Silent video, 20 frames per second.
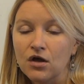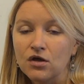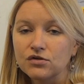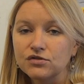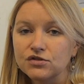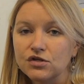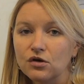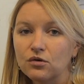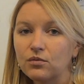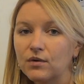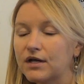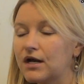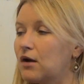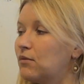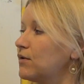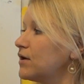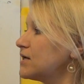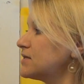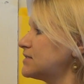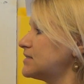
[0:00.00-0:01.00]
So what I
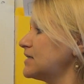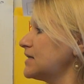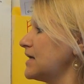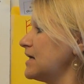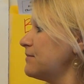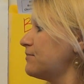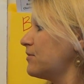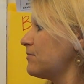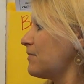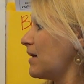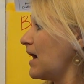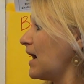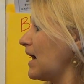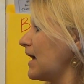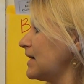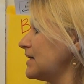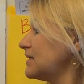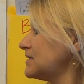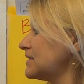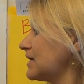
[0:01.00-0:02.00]
want us to keep in
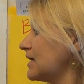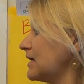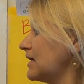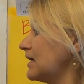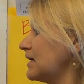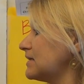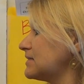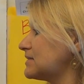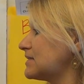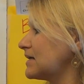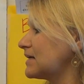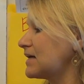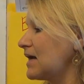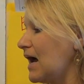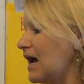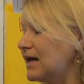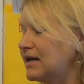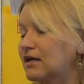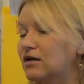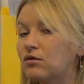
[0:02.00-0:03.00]
mind is the
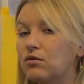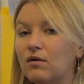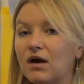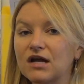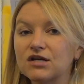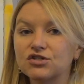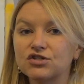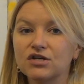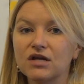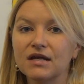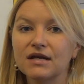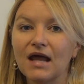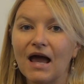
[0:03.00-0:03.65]
guiding question: